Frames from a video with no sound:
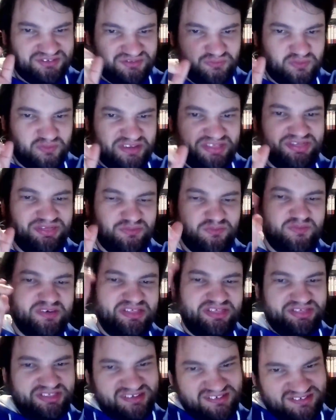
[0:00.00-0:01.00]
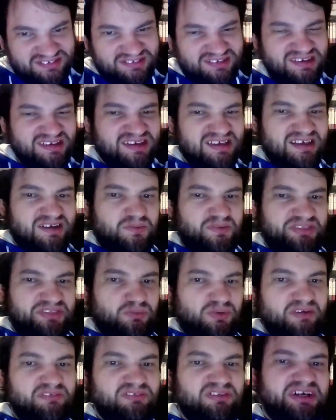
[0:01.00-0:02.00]
with the
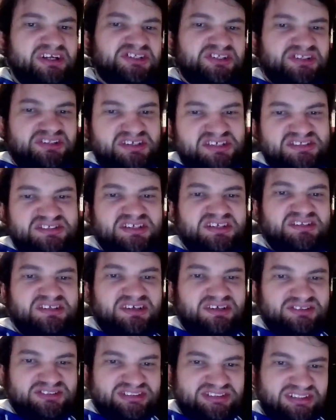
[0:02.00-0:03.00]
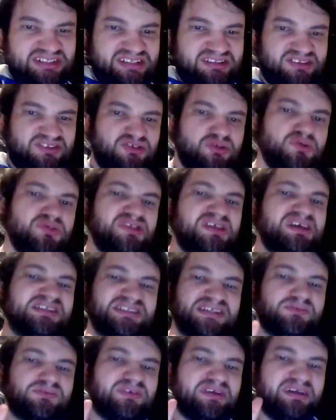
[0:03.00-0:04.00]
revelation of these details, the two
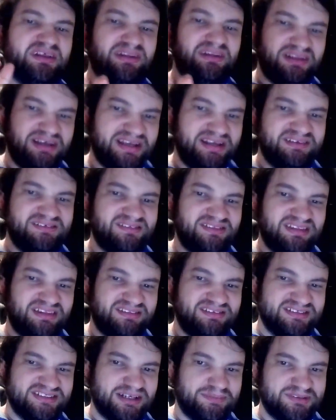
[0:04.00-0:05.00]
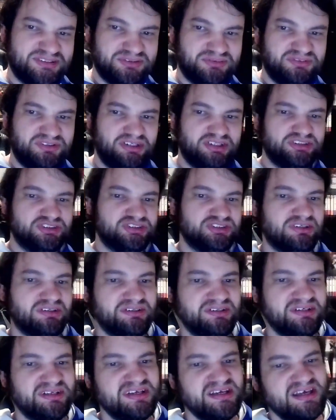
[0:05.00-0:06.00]
things I really liked that this episode touched
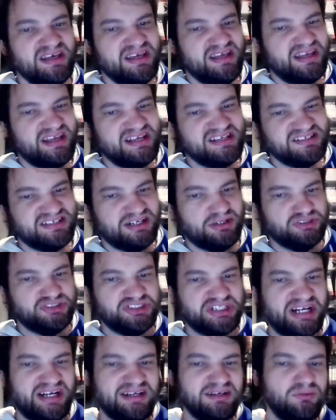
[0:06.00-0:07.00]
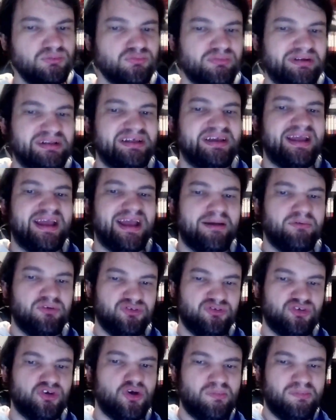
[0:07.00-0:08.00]
on is how Shaka really
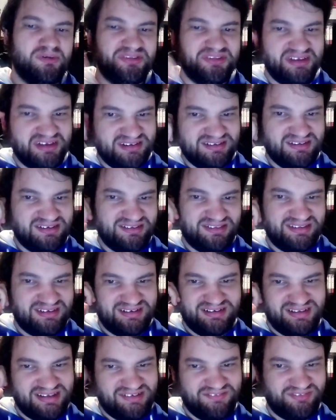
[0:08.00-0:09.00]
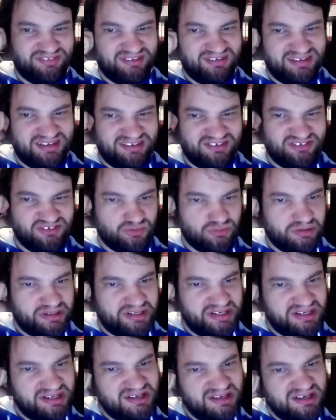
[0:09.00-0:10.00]
hammers home on the idea that if the
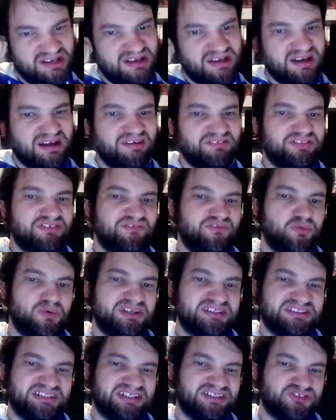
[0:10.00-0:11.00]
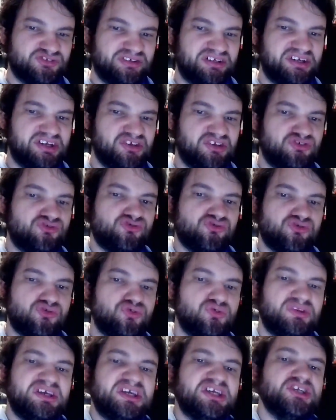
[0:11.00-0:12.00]
history of the Void Century is
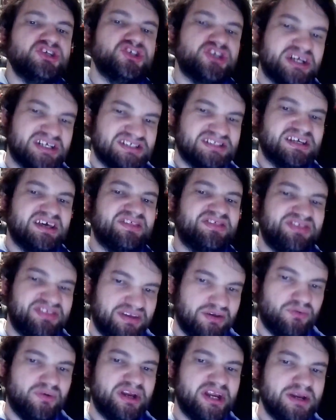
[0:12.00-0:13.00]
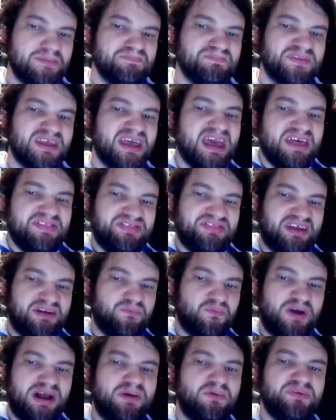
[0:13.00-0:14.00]
truly just a theory,
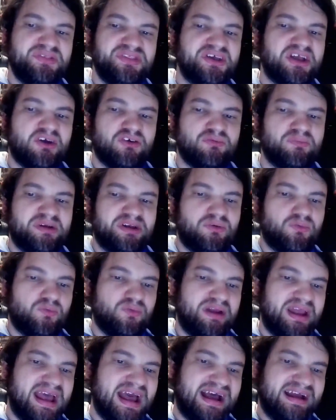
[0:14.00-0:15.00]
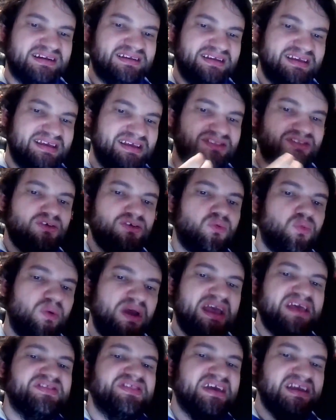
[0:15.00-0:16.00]
then why would the government react in the
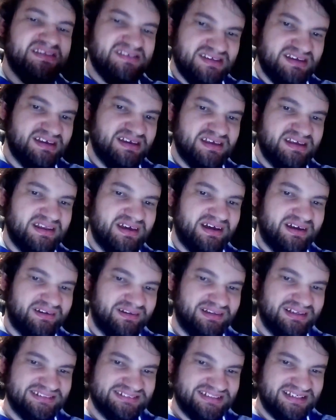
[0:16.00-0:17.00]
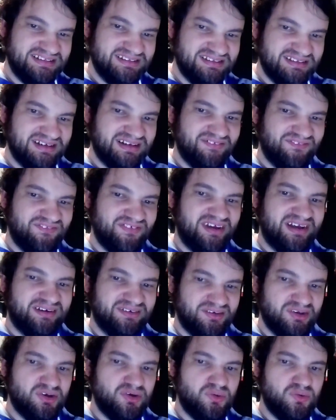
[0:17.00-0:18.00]
way they did unless they did in fact
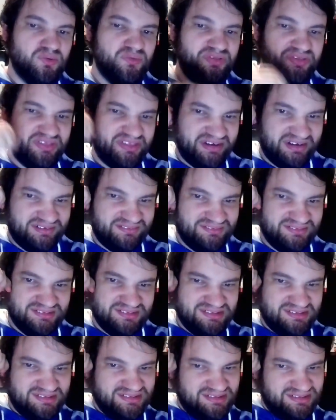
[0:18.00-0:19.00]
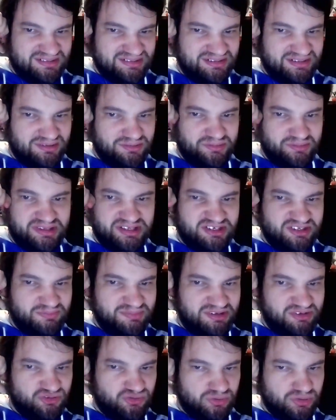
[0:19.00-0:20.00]
know it to
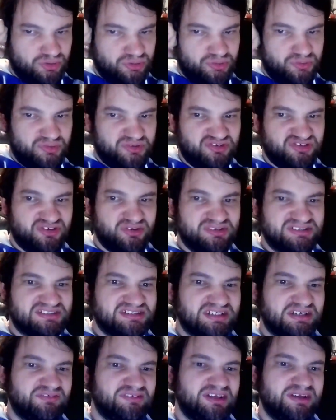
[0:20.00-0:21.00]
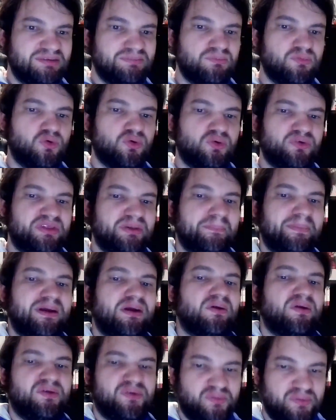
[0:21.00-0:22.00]
be true? So it's definitely more than
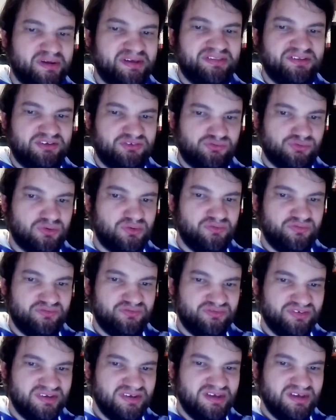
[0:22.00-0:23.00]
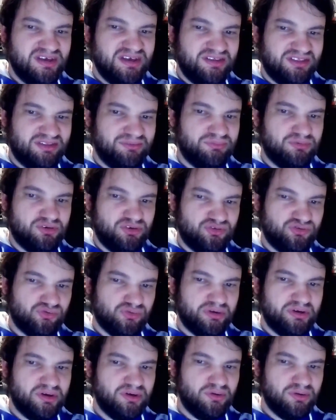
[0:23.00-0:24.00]
paranoia that drove them to
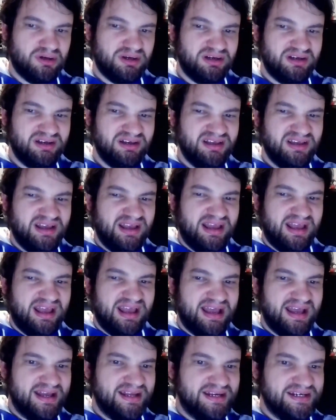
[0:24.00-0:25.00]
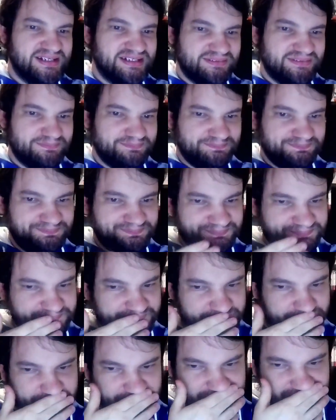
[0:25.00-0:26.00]
destroy Ohara. And
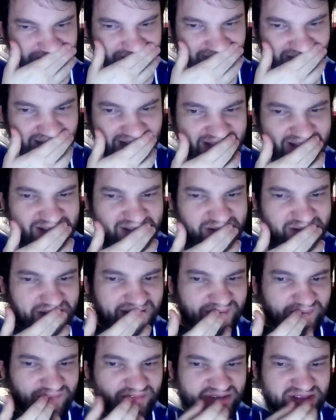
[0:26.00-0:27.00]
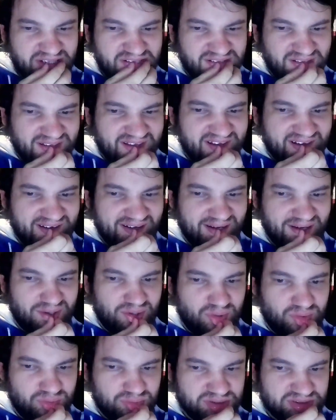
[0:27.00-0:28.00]
I really like
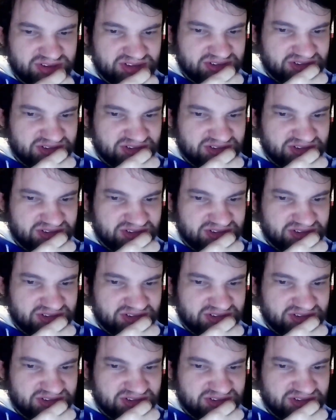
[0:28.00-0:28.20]
how,